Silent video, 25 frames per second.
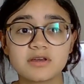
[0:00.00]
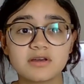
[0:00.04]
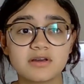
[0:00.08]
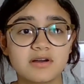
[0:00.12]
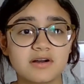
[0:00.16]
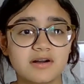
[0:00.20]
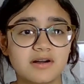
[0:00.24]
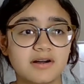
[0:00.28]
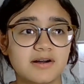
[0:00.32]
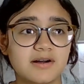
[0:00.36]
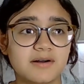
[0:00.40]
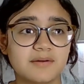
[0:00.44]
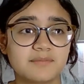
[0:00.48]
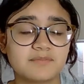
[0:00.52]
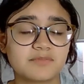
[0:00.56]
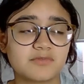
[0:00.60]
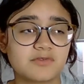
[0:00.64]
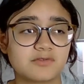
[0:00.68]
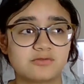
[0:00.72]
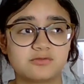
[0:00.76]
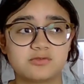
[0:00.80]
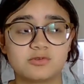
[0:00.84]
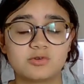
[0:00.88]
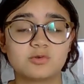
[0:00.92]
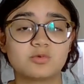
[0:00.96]

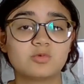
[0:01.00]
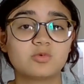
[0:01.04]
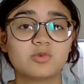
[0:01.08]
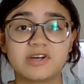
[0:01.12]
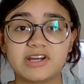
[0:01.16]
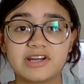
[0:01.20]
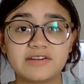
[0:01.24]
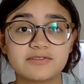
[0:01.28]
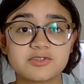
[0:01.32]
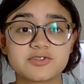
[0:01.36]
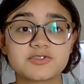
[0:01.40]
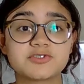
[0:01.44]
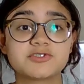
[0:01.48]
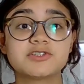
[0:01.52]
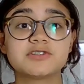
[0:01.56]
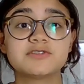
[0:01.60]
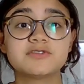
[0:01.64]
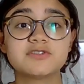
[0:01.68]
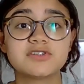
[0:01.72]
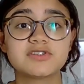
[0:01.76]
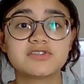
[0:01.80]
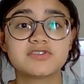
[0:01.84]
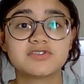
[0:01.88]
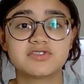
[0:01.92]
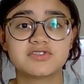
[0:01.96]
For whatever
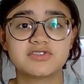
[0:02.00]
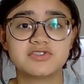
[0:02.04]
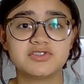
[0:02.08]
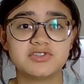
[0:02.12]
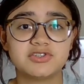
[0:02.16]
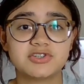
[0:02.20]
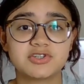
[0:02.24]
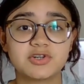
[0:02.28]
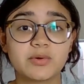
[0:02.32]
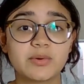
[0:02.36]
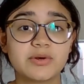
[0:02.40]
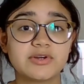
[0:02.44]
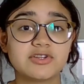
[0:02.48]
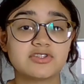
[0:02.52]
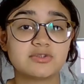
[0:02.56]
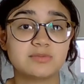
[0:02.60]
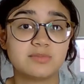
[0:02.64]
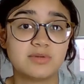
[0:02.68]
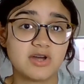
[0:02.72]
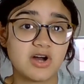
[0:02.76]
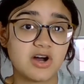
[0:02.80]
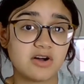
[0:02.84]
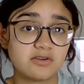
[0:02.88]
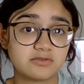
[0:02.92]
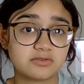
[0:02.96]
service you're going to
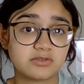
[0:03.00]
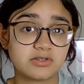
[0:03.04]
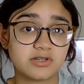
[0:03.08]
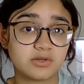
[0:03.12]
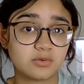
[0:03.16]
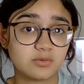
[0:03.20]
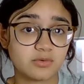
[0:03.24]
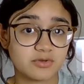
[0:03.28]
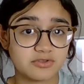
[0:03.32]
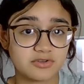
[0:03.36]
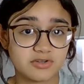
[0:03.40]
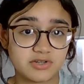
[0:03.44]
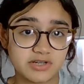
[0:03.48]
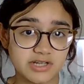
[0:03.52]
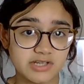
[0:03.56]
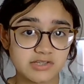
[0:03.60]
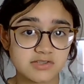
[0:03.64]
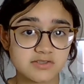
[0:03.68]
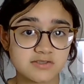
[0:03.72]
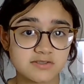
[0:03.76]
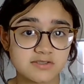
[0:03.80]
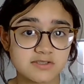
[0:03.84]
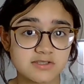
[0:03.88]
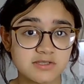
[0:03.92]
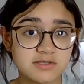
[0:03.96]
be offering with your
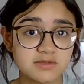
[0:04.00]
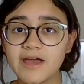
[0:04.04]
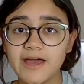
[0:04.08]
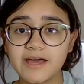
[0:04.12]
agency.